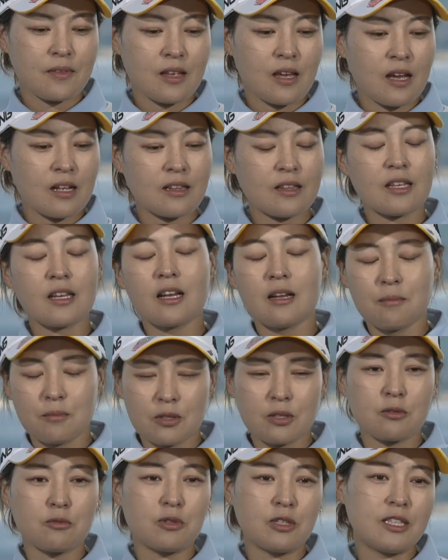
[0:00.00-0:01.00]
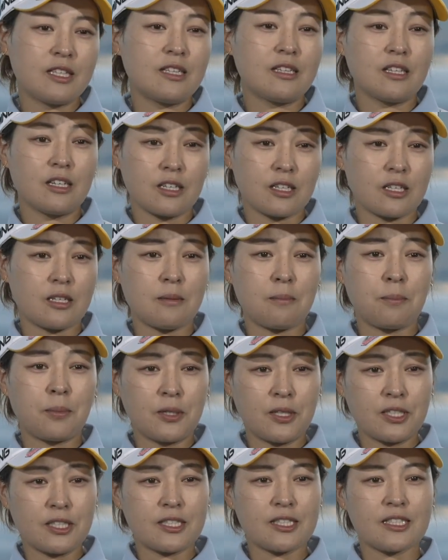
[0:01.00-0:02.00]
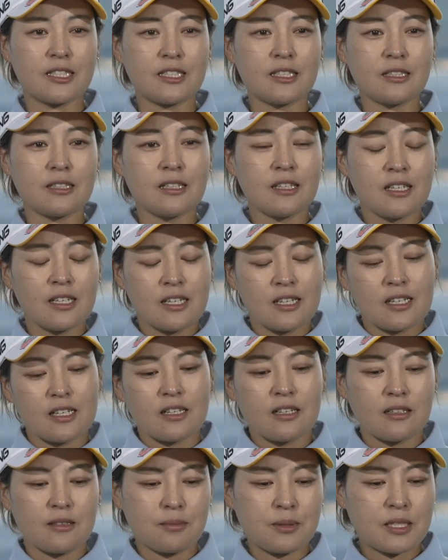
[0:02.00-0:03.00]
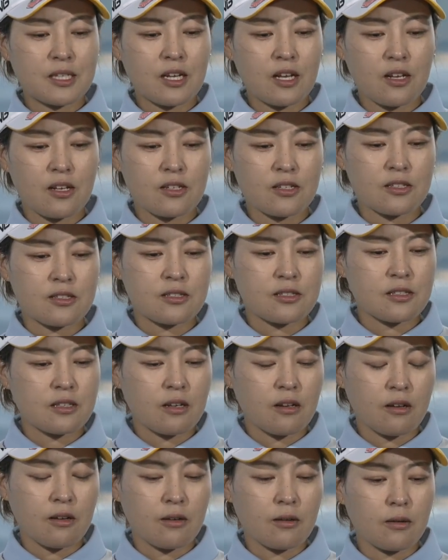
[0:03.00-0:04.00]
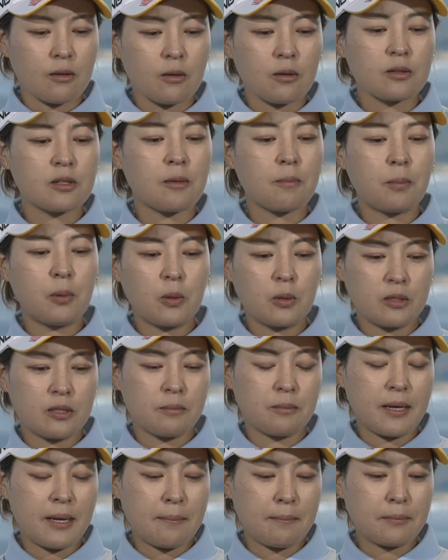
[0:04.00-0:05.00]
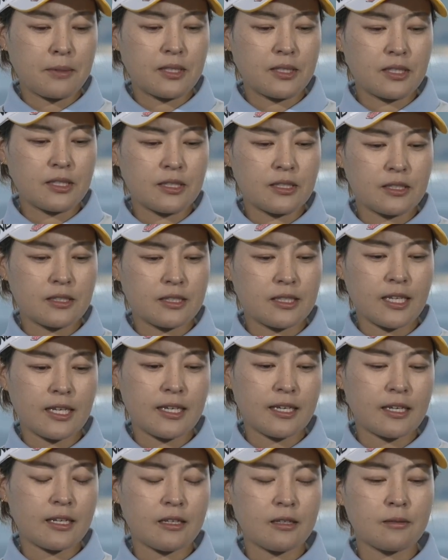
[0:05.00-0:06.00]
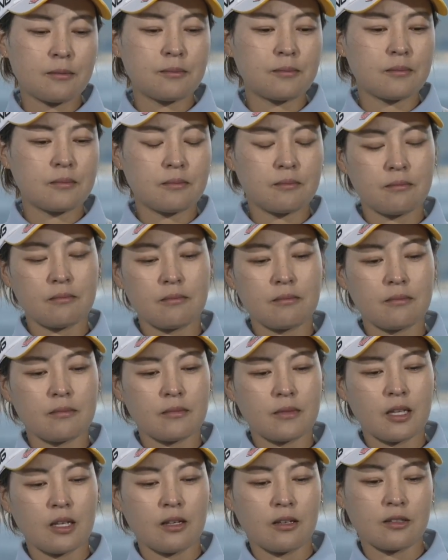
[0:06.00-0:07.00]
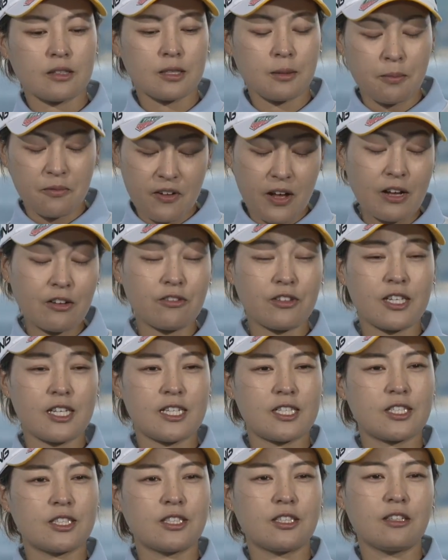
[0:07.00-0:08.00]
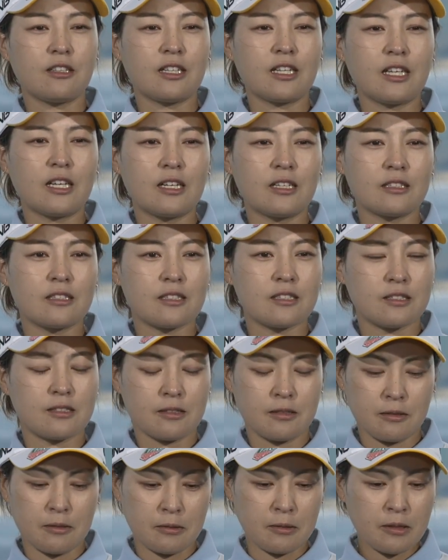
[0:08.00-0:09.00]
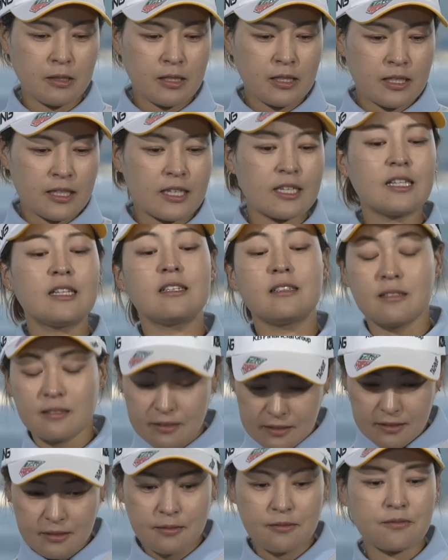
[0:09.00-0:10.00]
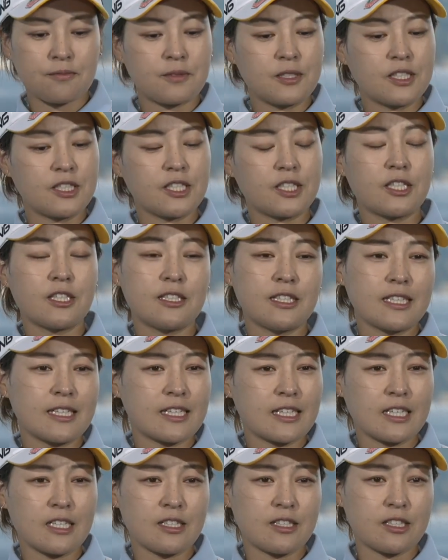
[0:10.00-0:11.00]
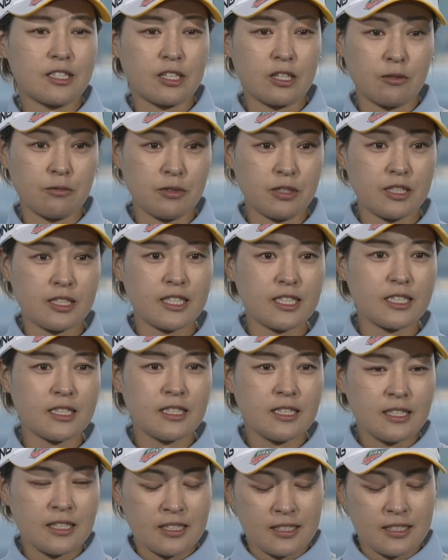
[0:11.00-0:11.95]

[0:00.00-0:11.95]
I'm the really lucky person, because all the Boulder members, they help the foundation a lot. So, and like, for sure Lancaster community.